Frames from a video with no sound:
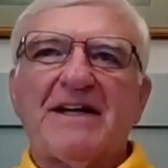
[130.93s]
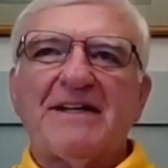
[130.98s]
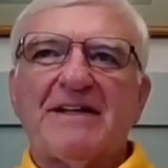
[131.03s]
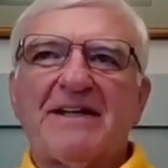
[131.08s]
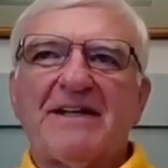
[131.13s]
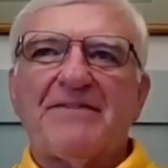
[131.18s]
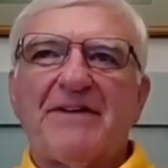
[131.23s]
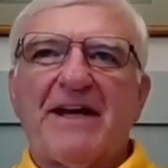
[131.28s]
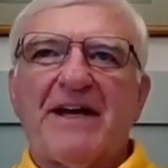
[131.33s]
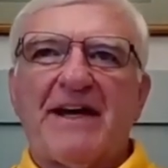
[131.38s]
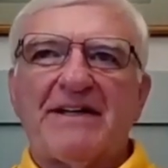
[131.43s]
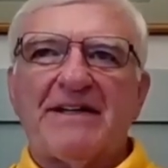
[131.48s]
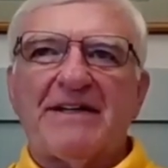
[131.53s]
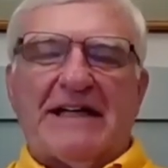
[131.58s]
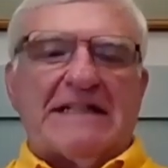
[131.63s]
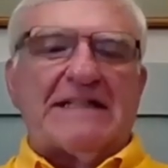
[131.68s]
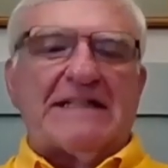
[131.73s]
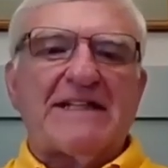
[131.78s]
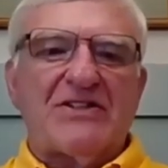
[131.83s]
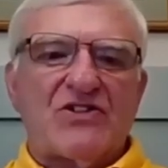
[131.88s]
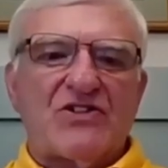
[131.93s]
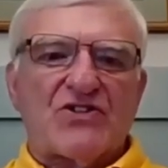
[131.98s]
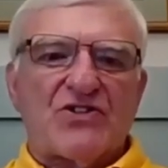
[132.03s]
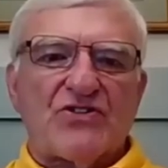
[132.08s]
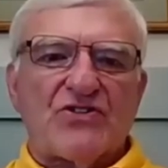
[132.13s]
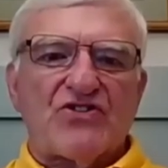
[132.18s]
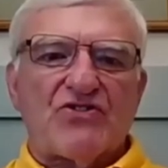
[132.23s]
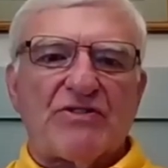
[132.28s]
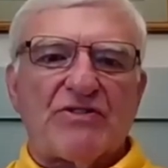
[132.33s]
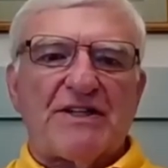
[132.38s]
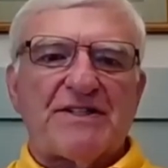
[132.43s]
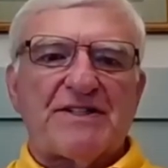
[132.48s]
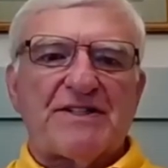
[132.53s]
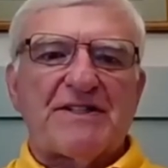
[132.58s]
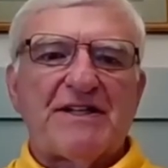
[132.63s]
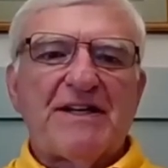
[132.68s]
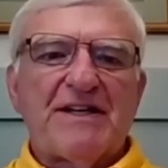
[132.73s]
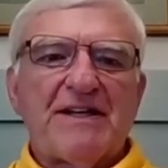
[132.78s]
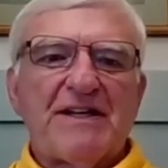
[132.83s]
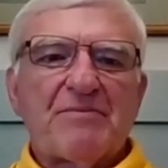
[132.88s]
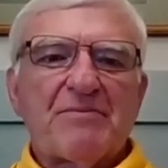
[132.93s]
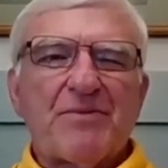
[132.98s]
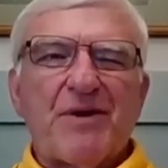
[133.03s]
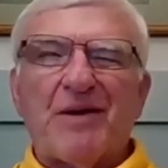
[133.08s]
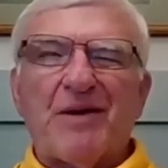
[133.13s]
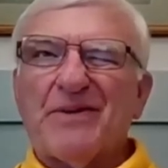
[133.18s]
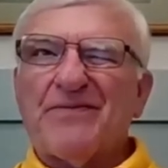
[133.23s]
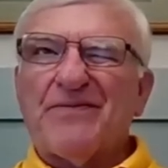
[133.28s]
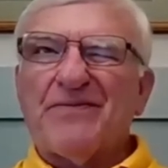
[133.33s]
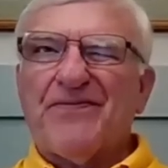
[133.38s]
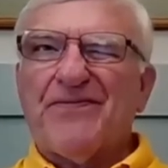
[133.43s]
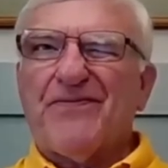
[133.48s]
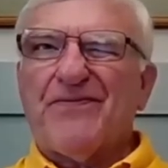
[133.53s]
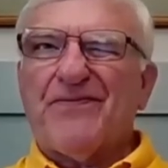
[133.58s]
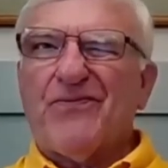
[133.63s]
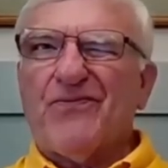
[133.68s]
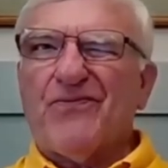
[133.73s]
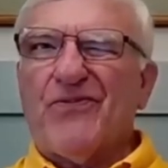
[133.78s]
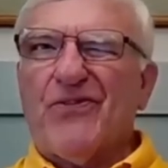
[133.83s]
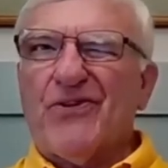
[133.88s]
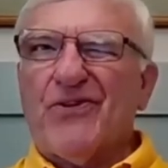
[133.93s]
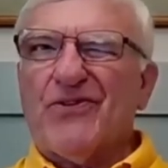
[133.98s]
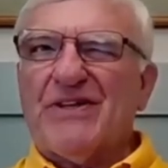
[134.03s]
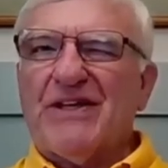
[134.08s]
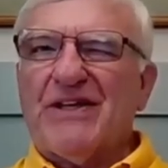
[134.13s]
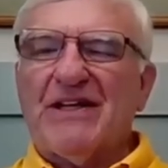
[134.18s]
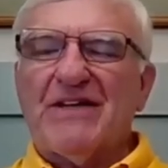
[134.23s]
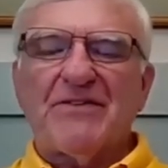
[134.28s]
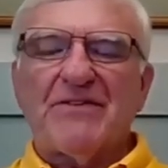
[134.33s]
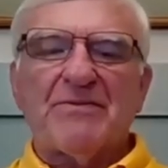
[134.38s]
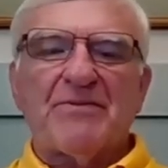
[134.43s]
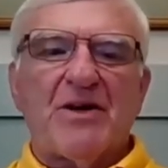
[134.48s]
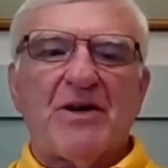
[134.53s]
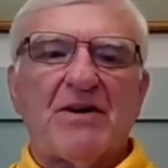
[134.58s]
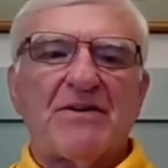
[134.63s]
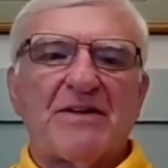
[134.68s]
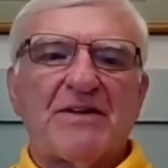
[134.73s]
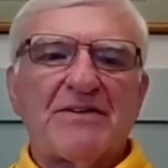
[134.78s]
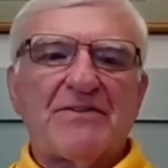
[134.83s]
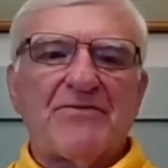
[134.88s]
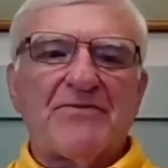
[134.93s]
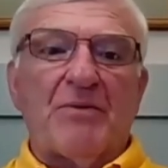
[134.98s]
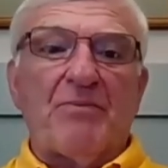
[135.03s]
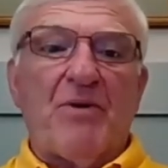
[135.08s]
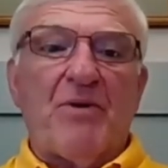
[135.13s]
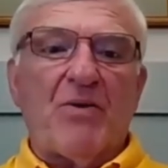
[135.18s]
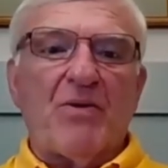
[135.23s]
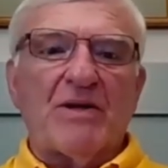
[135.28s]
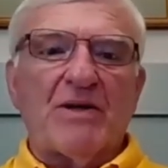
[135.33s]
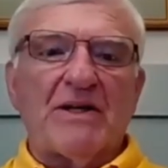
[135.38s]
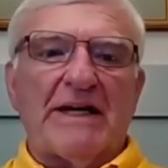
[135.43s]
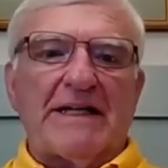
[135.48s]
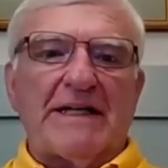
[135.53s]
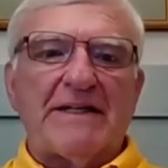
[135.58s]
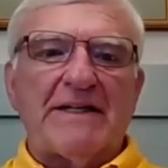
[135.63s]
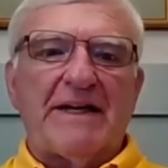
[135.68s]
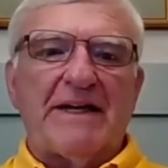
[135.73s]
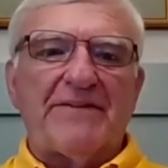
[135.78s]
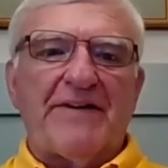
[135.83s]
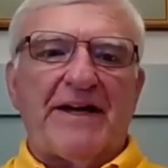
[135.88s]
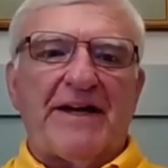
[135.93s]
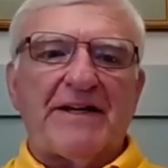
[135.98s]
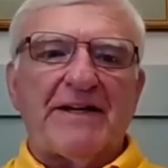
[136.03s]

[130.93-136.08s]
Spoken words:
And I've had 18 surgeries, probably 13 of them are football related.